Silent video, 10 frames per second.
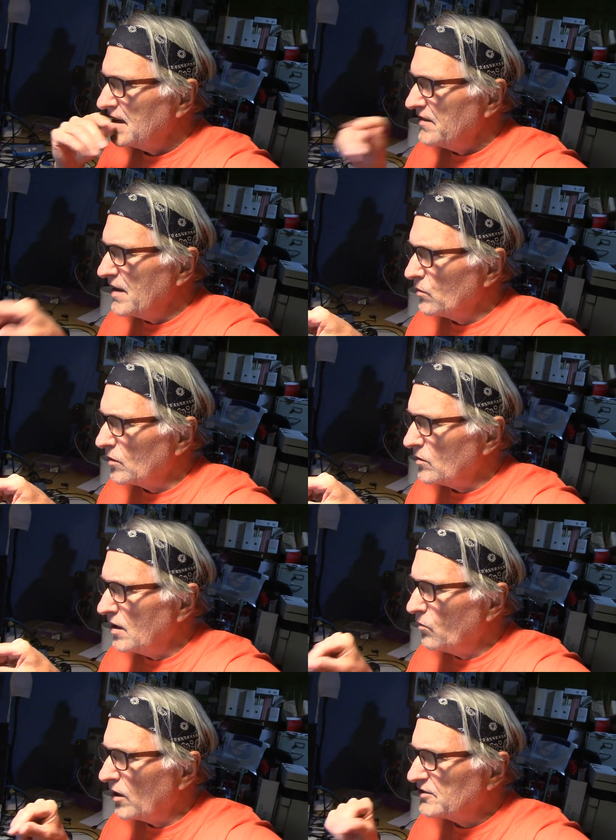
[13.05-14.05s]
they
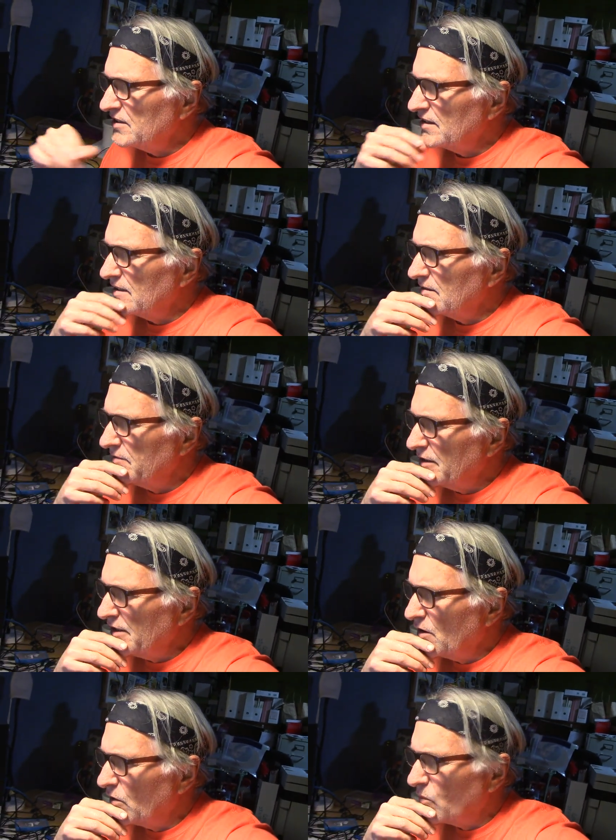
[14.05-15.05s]
were watching a
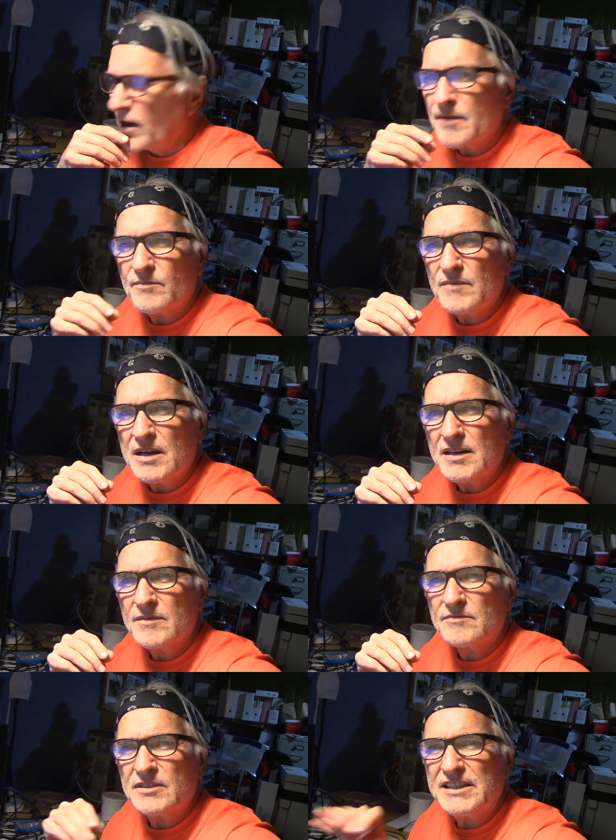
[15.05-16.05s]
video where I'm
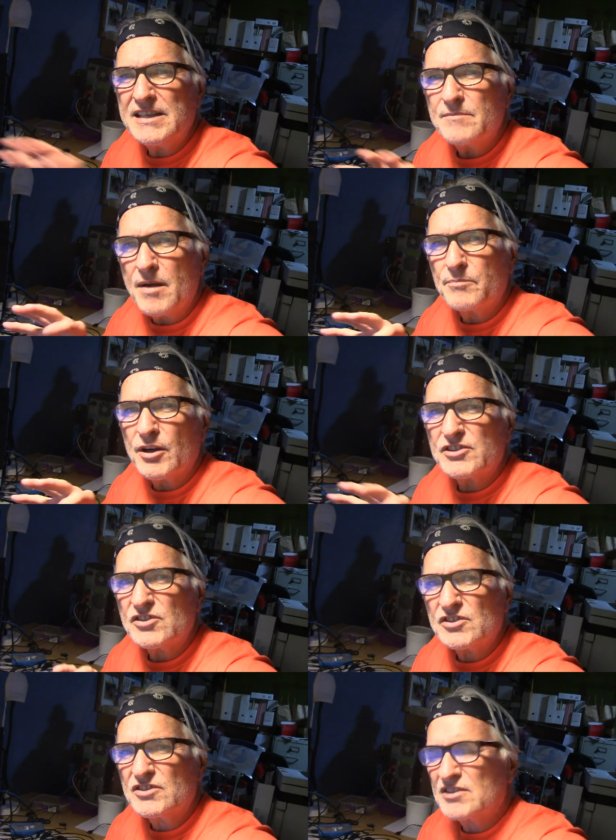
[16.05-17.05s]
cleaning my
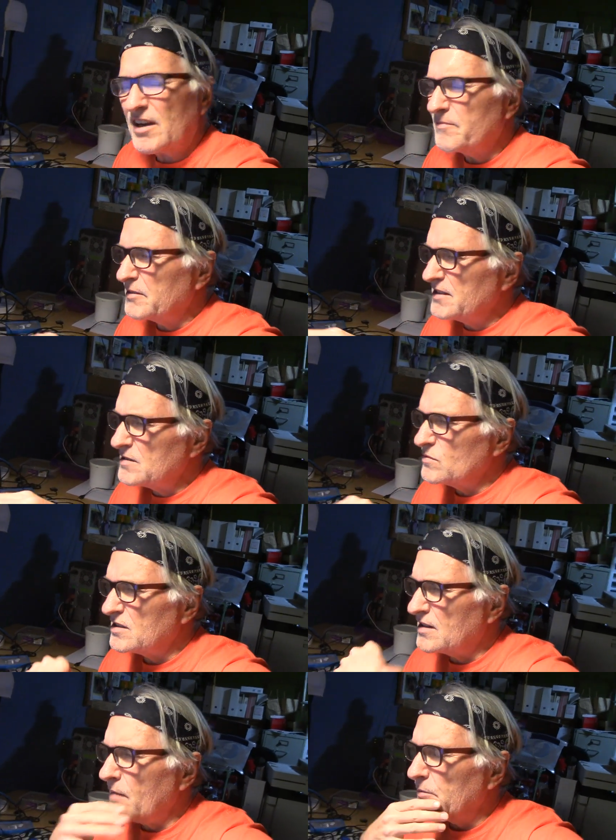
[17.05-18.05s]
brushes and stuff, but this was
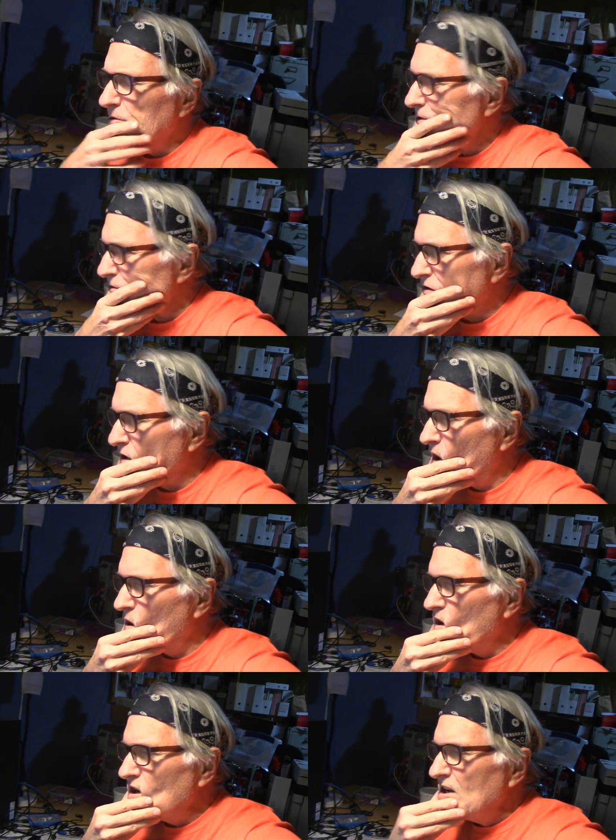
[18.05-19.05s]
a couple years
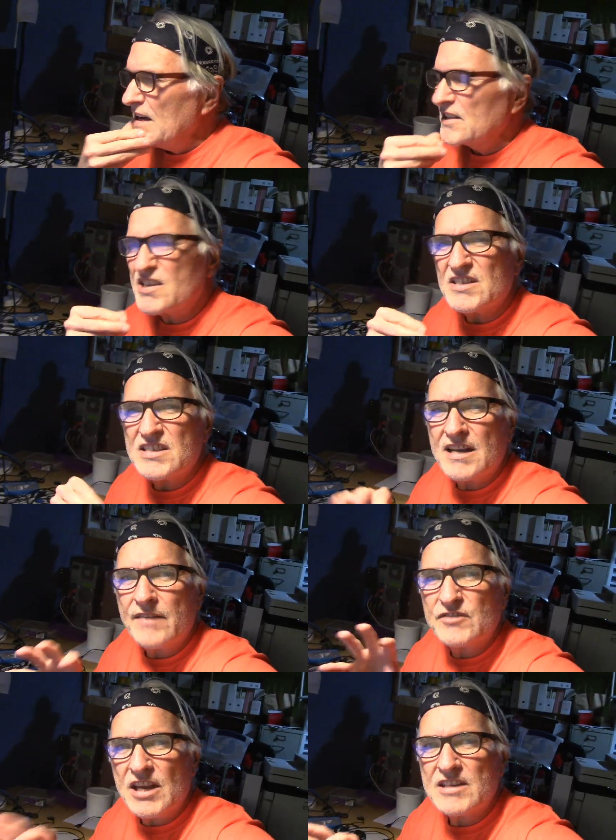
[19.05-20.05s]
ago, and since then
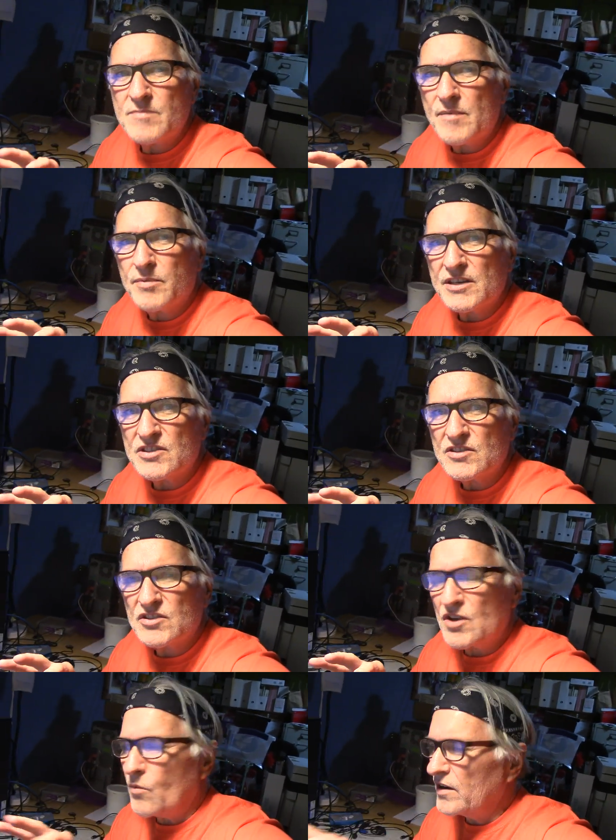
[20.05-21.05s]
I've changed my brushes.
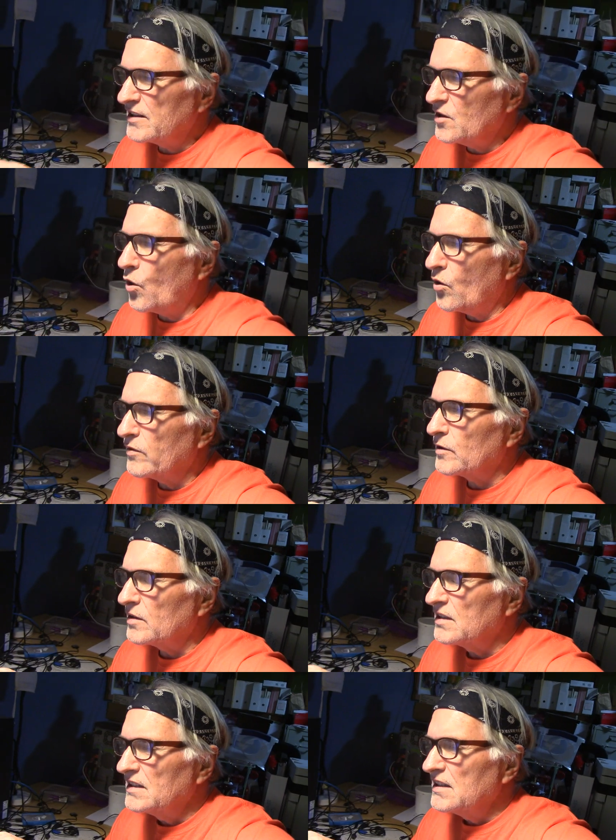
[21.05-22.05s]
So I wanted to go
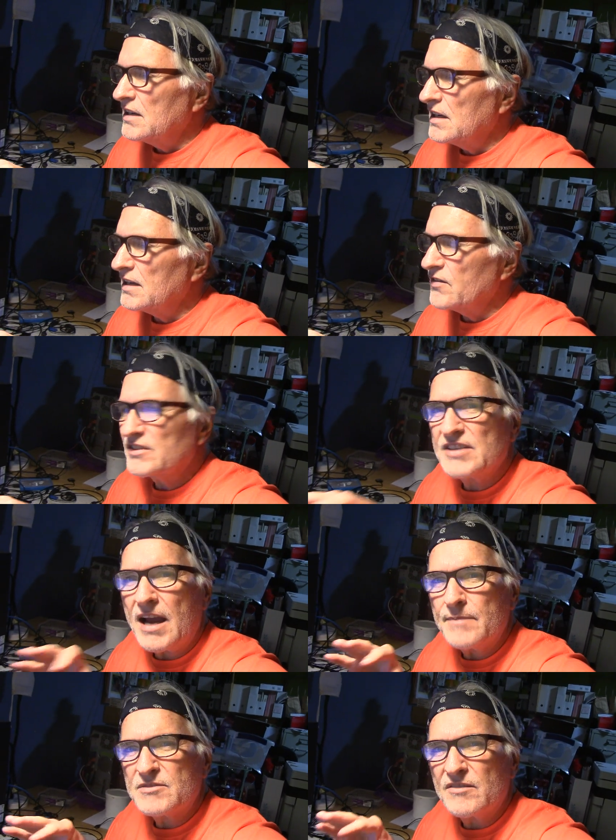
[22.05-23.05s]
over the
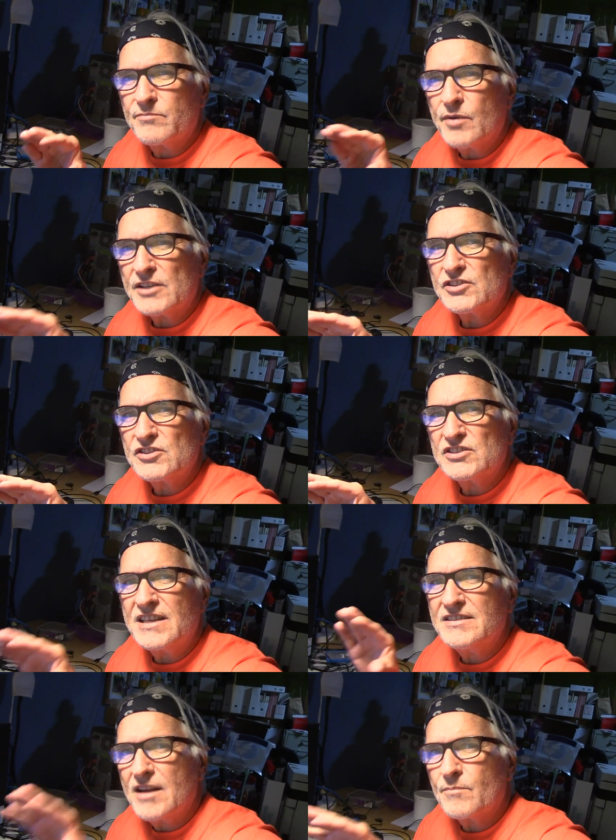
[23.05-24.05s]
types of brushes
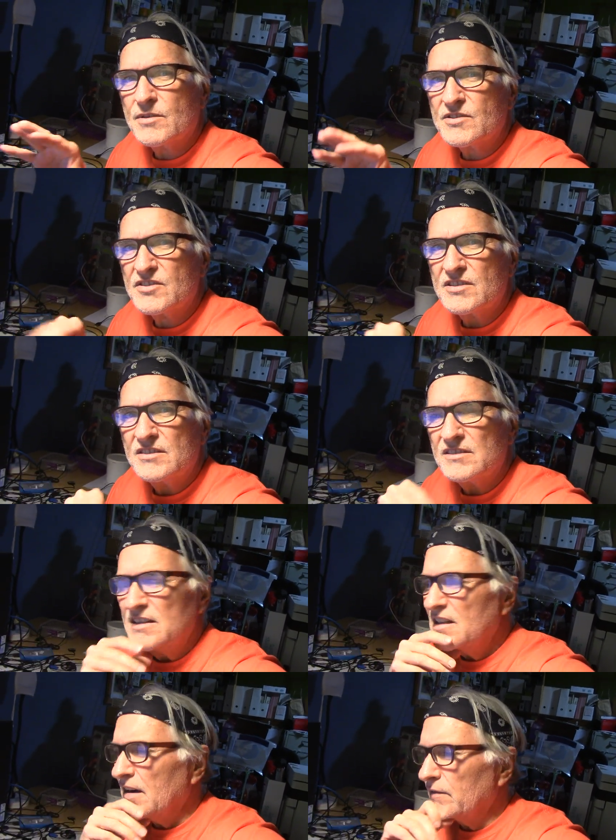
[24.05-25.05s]
and numbers
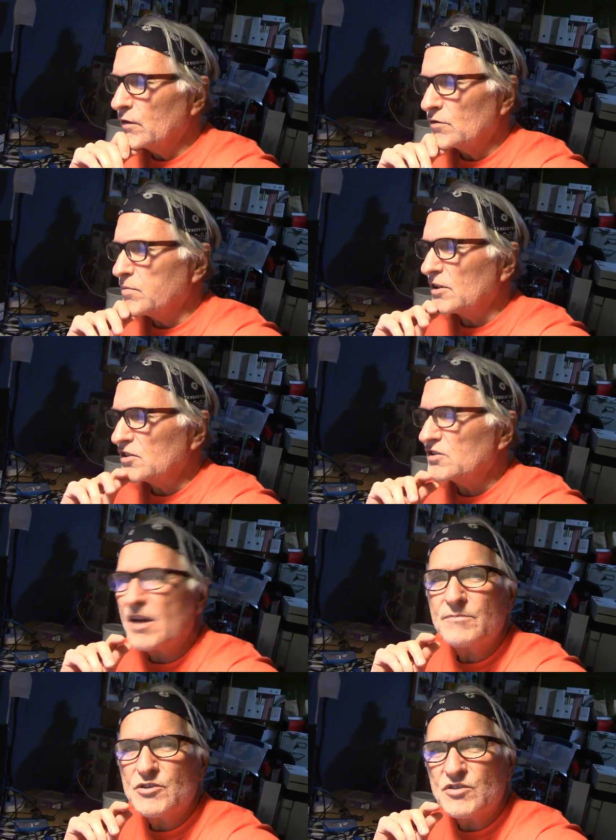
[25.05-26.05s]
of those brushes
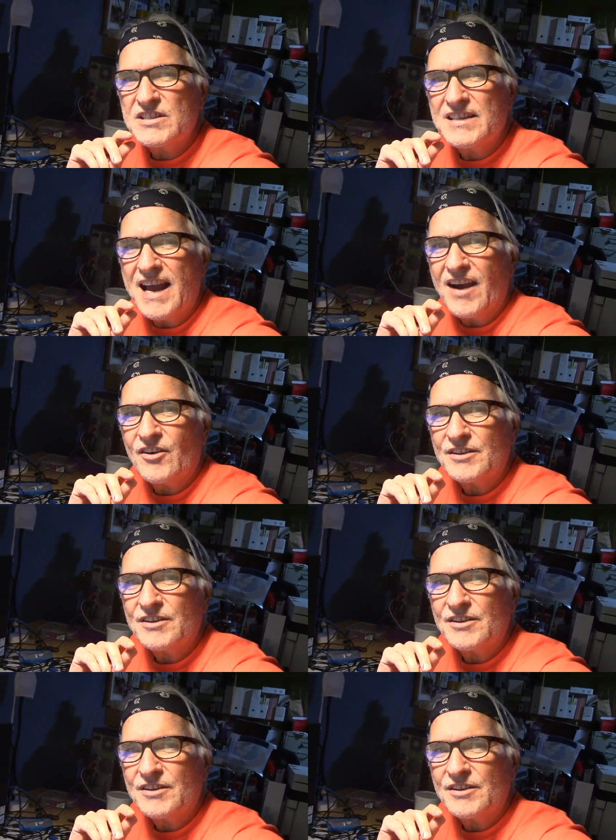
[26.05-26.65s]
I'm using now.